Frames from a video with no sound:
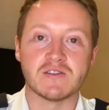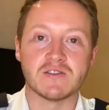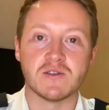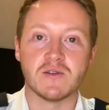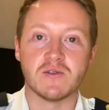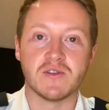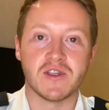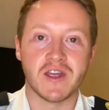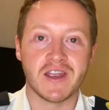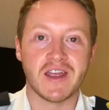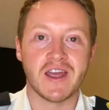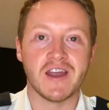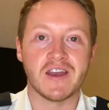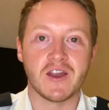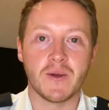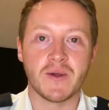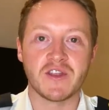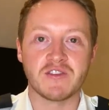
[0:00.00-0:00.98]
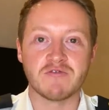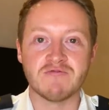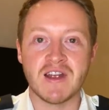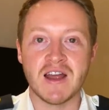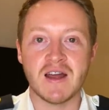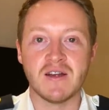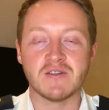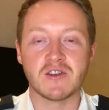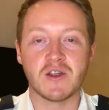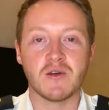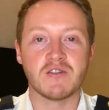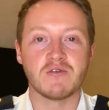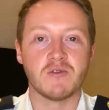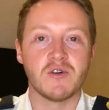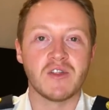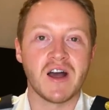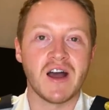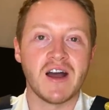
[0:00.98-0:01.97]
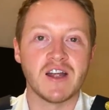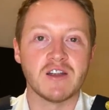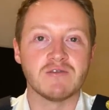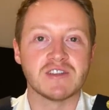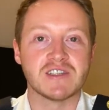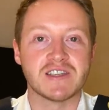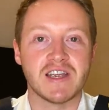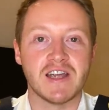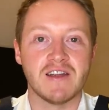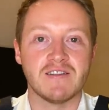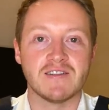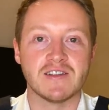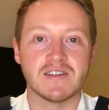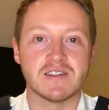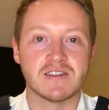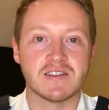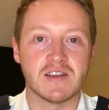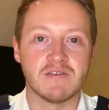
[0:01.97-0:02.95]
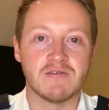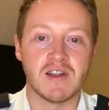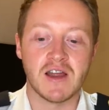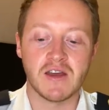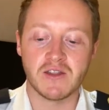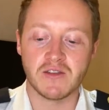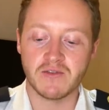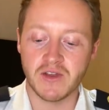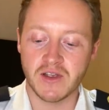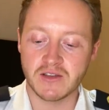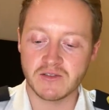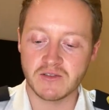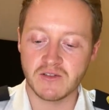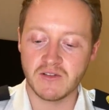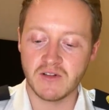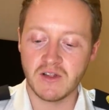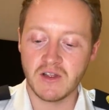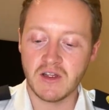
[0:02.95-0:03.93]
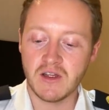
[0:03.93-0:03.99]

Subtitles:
So again, going through all the high risk areas around the vessel,